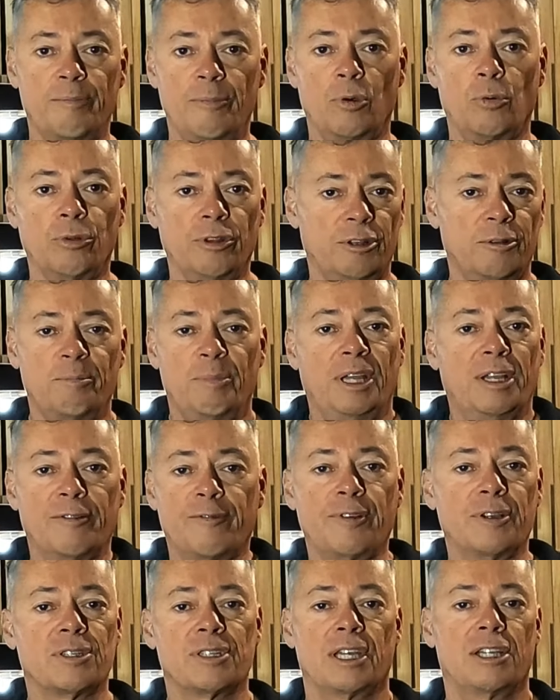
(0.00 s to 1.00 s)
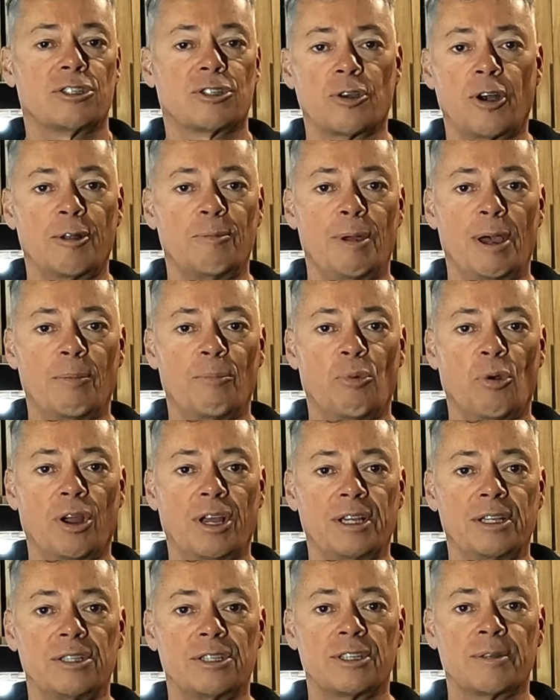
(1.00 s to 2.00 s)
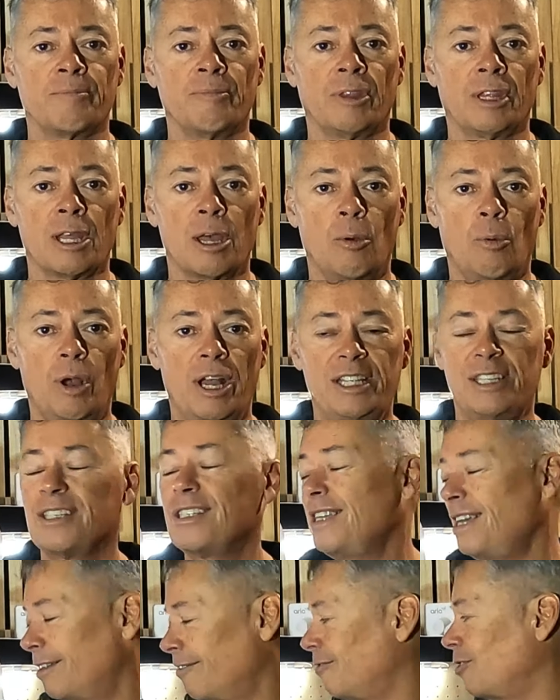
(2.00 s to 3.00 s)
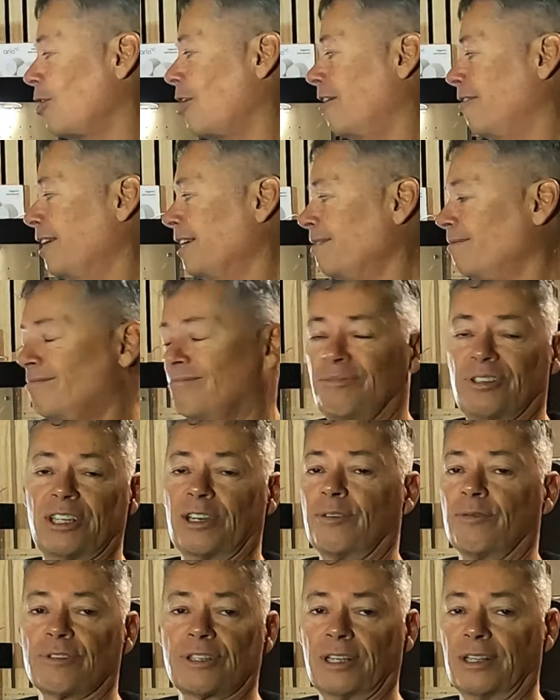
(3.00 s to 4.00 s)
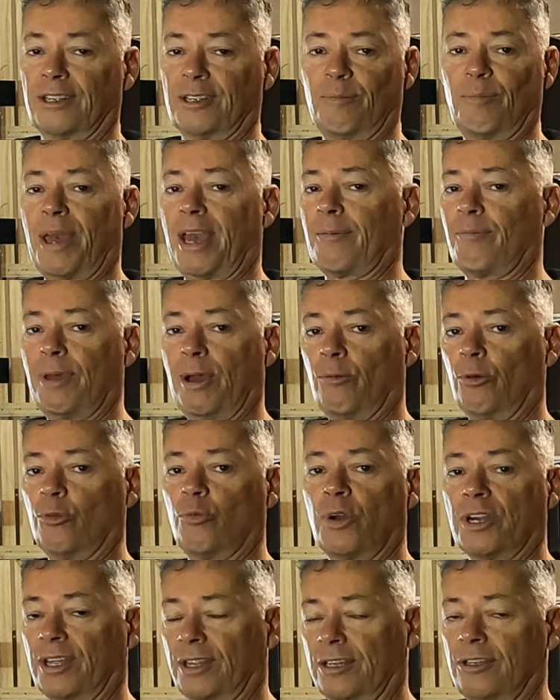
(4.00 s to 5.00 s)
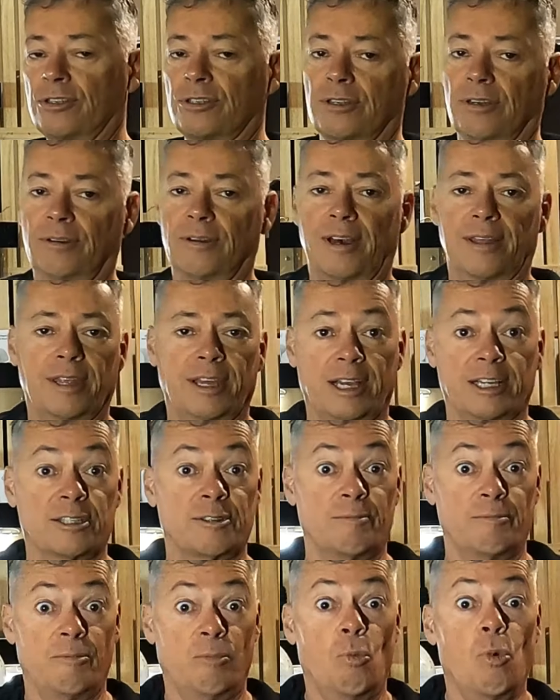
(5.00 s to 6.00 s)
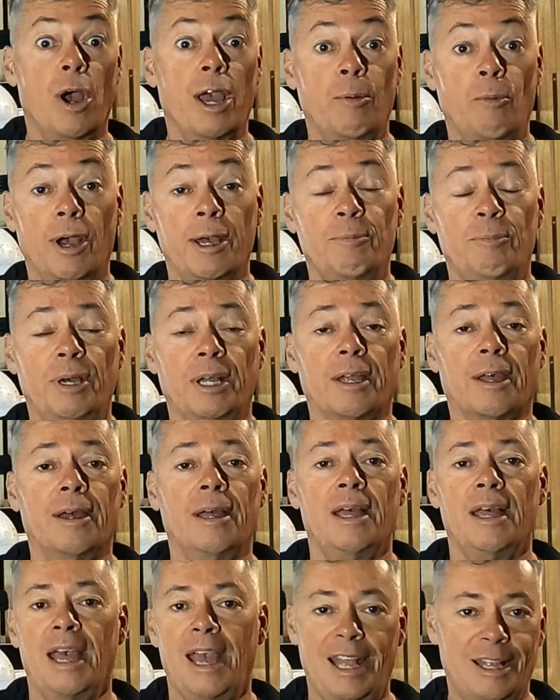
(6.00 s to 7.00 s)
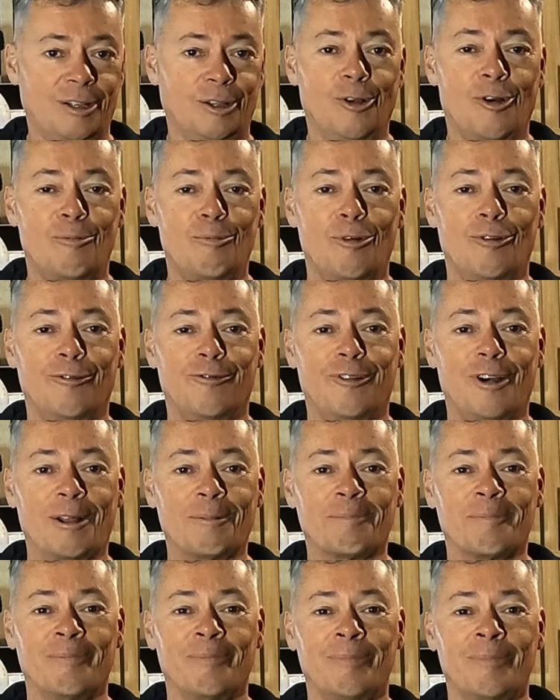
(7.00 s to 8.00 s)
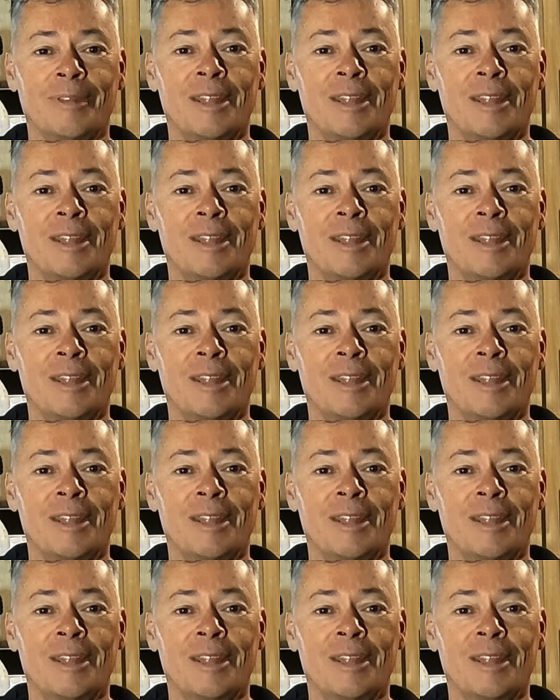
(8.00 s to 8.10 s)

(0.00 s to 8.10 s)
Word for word: the all of the benefits that side mount brings, instead of diving single cylinder back mount with one of these two. I think it's way way better and a lot more fun.